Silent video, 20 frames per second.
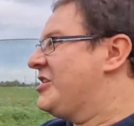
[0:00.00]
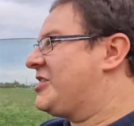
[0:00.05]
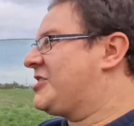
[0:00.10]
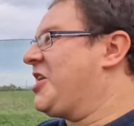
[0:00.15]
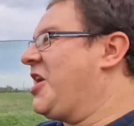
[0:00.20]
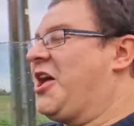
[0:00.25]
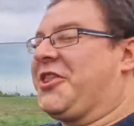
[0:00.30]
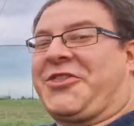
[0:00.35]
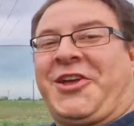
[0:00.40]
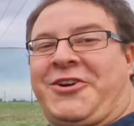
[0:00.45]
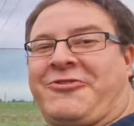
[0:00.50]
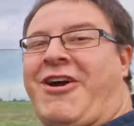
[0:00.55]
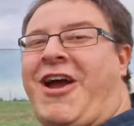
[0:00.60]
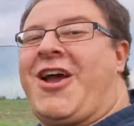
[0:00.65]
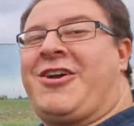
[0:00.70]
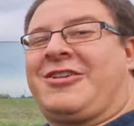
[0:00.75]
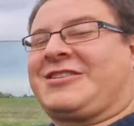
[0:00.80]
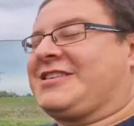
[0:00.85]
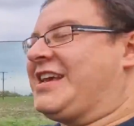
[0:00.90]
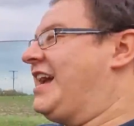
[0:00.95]
Sod the
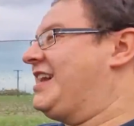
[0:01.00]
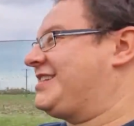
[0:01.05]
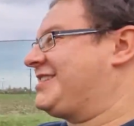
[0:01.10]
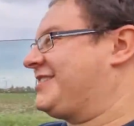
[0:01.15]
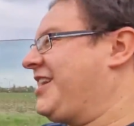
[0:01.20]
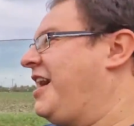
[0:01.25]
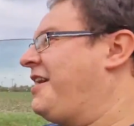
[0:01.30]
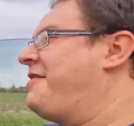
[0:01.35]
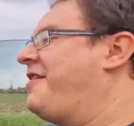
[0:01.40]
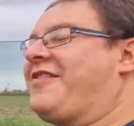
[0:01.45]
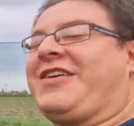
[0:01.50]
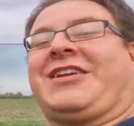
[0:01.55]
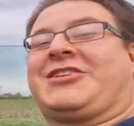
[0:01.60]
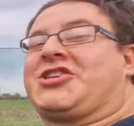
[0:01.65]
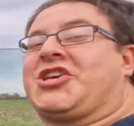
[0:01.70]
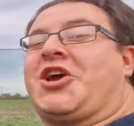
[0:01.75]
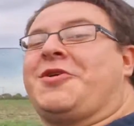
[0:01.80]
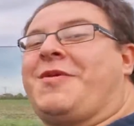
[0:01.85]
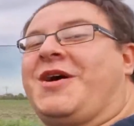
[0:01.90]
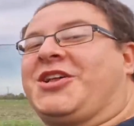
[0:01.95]
road test, I'm having
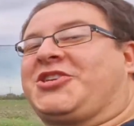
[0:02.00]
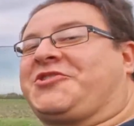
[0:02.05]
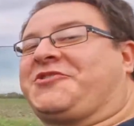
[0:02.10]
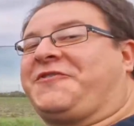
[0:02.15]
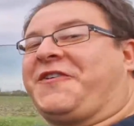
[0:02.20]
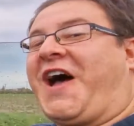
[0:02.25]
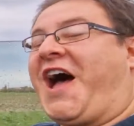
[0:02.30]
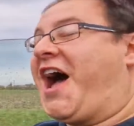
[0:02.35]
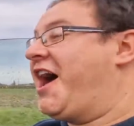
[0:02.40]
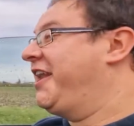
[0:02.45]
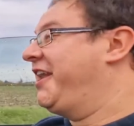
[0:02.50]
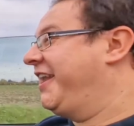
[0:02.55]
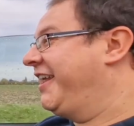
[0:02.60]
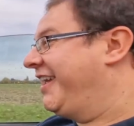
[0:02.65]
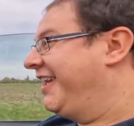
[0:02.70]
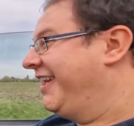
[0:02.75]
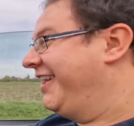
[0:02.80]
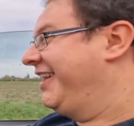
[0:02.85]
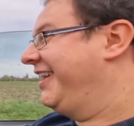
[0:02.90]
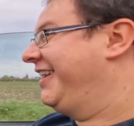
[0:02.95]
too much fun.